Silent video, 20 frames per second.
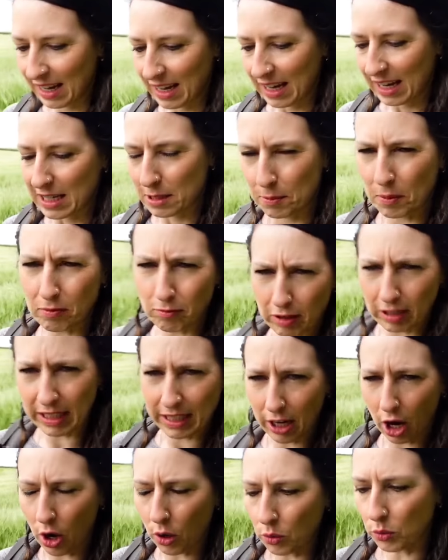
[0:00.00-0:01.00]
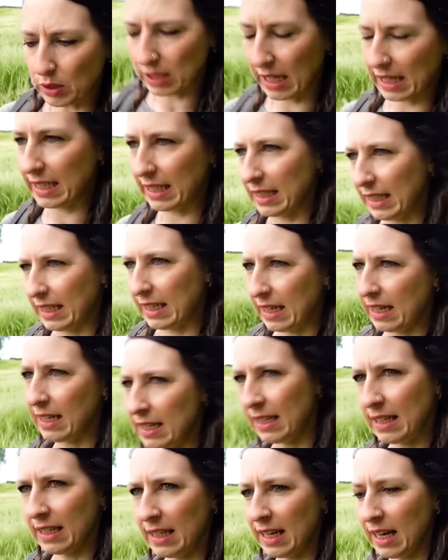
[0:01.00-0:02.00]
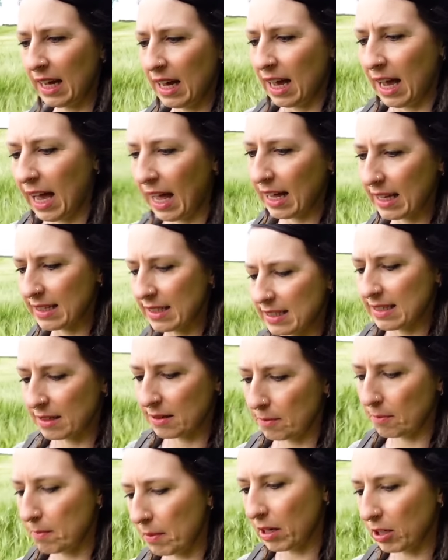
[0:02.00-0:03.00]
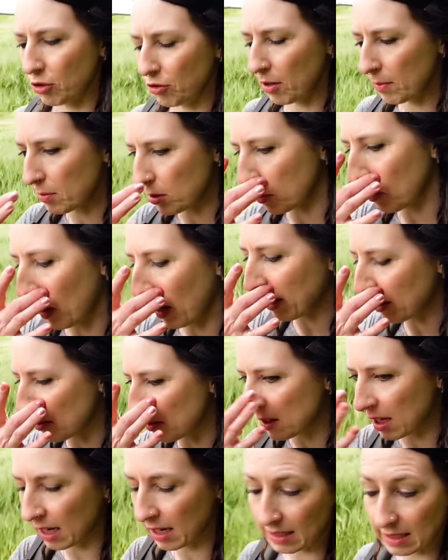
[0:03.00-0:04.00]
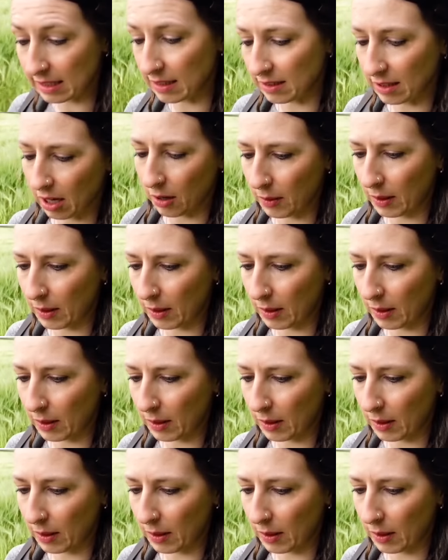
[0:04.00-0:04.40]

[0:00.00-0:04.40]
It's been really cold lately and my trip to Wales didn't go